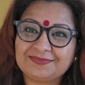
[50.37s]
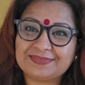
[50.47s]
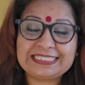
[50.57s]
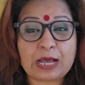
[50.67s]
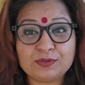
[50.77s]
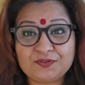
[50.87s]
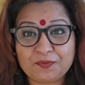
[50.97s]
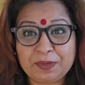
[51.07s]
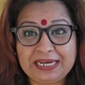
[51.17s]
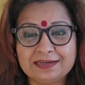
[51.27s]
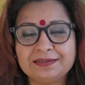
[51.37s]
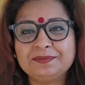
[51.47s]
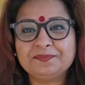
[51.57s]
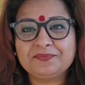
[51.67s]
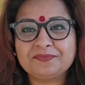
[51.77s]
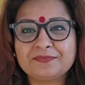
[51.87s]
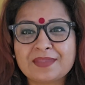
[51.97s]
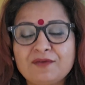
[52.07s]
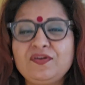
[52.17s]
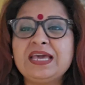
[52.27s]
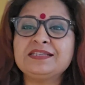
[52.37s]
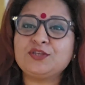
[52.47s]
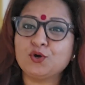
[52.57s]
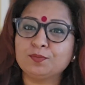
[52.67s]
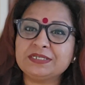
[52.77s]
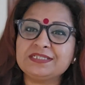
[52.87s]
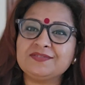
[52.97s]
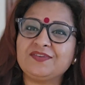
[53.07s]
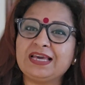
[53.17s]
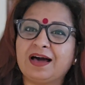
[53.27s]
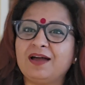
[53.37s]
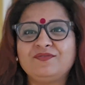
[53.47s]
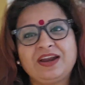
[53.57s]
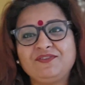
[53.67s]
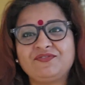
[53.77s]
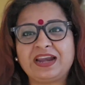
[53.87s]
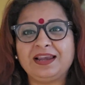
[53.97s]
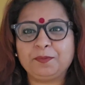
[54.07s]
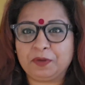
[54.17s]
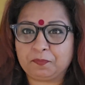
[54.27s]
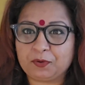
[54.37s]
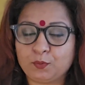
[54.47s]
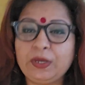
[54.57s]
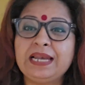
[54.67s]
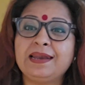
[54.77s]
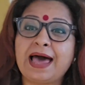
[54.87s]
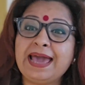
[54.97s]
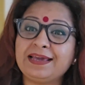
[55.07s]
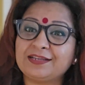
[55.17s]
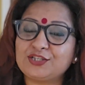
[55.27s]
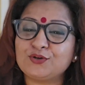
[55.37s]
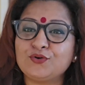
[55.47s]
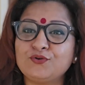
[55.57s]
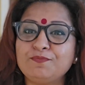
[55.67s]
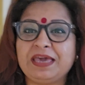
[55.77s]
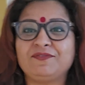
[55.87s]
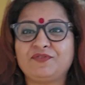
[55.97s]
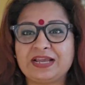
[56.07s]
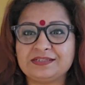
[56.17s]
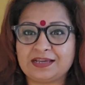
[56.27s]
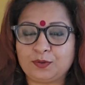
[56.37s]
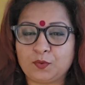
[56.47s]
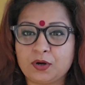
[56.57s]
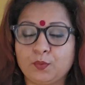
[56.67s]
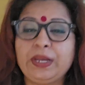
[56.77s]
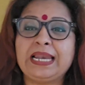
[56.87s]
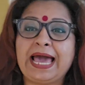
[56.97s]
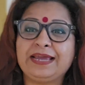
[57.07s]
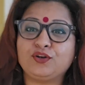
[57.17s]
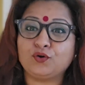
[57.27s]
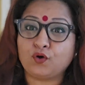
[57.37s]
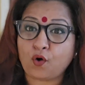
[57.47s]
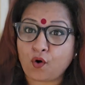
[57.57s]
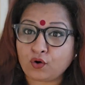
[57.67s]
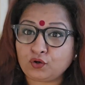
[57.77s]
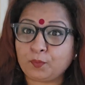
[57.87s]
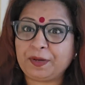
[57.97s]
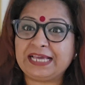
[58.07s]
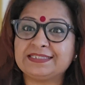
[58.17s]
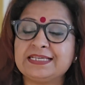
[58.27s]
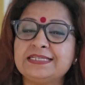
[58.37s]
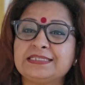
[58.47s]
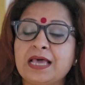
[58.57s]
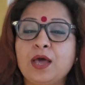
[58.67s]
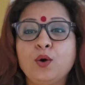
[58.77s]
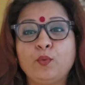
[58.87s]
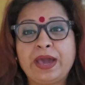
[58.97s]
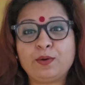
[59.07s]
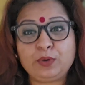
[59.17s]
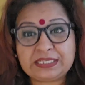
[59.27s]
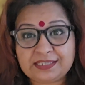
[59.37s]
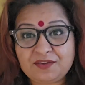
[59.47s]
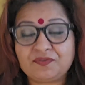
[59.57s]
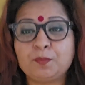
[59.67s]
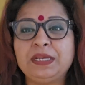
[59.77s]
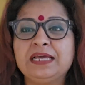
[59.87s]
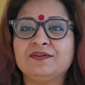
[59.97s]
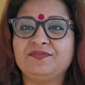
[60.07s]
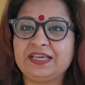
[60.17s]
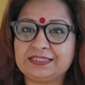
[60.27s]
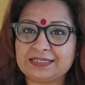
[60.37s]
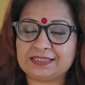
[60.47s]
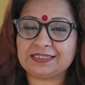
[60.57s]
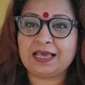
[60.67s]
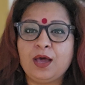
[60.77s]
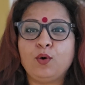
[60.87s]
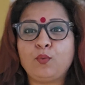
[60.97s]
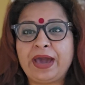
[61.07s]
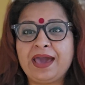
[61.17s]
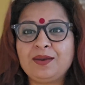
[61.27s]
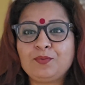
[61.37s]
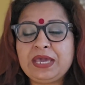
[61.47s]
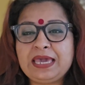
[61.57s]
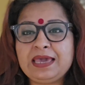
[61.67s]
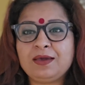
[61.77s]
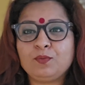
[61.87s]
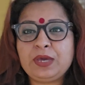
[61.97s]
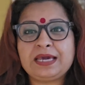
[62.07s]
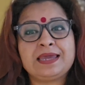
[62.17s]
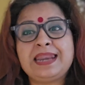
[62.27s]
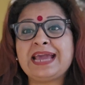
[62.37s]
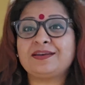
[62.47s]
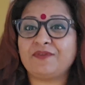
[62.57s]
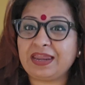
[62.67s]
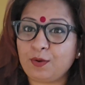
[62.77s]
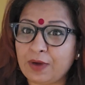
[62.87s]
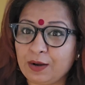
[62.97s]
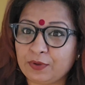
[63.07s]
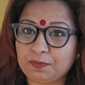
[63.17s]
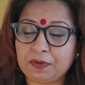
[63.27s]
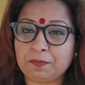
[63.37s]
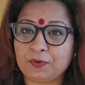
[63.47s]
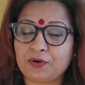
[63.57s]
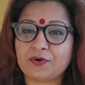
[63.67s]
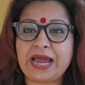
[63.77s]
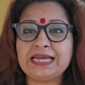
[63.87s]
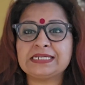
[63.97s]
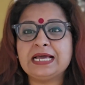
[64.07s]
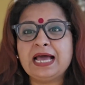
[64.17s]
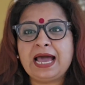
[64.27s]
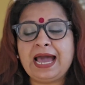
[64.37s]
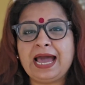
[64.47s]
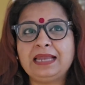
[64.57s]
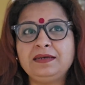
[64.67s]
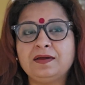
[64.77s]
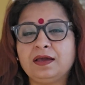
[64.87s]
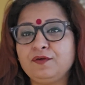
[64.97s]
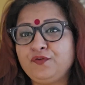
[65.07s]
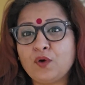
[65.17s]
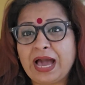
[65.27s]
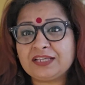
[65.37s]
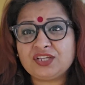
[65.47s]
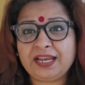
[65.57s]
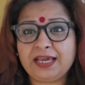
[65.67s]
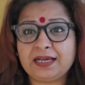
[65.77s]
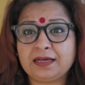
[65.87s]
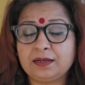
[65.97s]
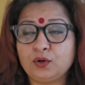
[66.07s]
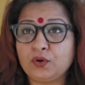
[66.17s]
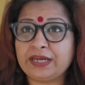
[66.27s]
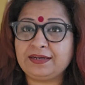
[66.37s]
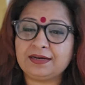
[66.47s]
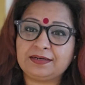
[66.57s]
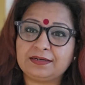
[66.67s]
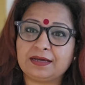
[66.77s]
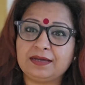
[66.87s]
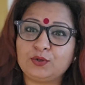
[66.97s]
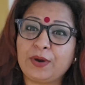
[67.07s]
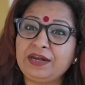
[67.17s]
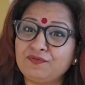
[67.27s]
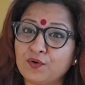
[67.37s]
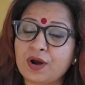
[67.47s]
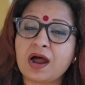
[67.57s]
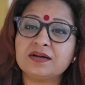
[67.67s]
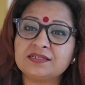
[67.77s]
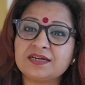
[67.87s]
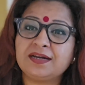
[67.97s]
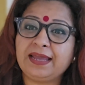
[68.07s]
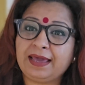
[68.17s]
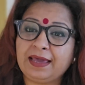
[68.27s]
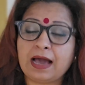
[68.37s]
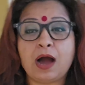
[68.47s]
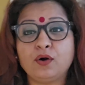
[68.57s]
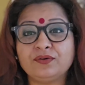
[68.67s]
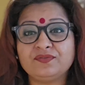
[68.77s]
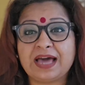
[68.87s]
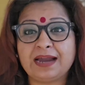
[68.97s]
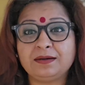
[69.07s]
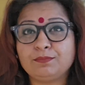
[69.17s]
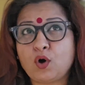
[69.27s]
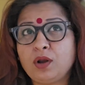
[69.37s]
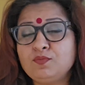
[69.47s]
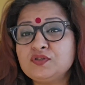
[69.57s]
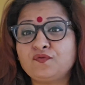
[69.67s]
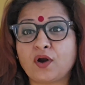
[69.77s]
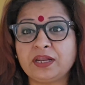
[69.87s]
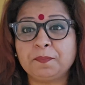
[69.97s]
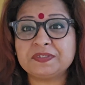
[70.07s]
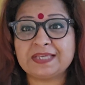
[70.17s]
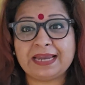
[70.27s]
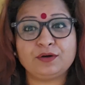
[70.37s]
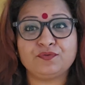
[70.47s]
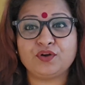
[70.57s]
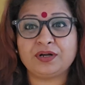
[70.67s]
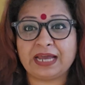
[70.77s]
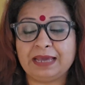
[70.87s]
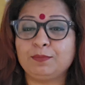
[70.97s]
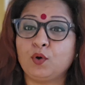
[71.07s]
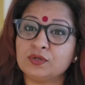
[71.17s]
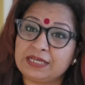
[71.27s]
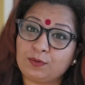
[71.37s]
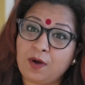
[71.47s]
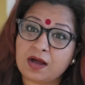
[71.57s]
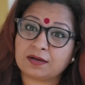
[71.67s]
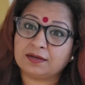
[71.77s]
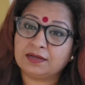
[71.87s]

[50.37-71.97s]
Sounds familiar. We as humans, we are very friendly people. We like to make friends at work. We like to go to places where we see familiar faces, where we connect very well with people, right? And if you actually look at it, 24 hours in a day, out of that, almost 40% of your time goes at work.